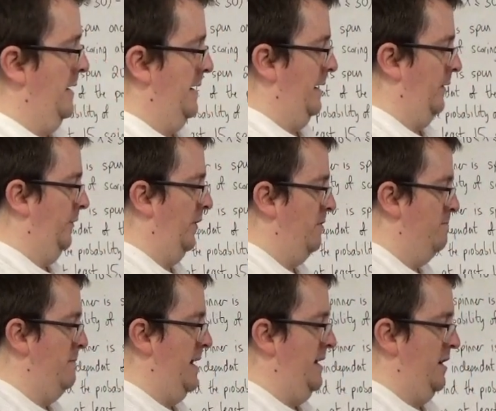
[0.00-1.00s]
Okay, so
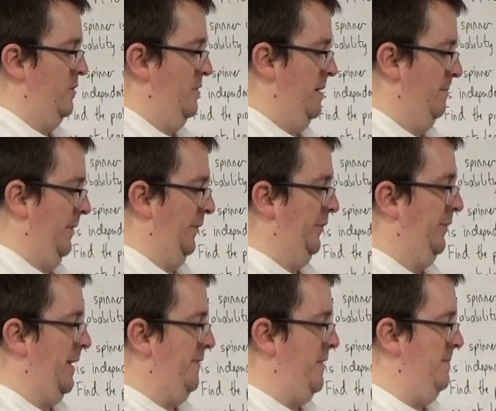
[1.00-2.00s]
menu number
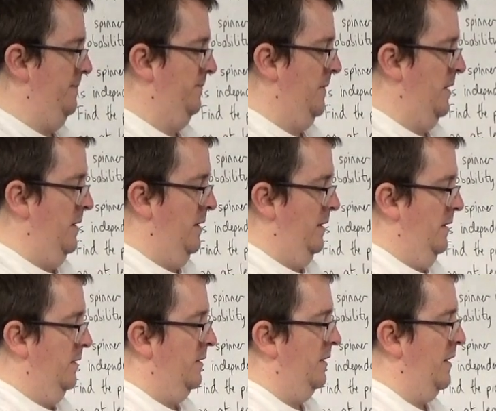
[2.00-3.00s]
seven. I'm
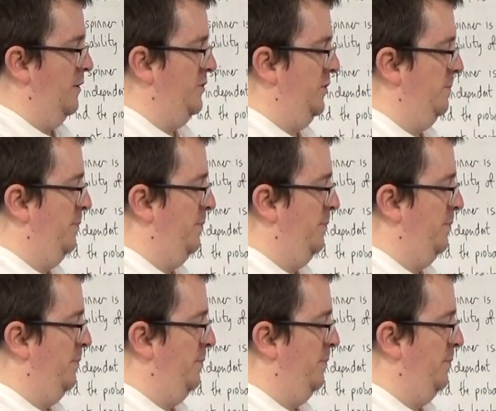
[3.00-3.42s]
going to go to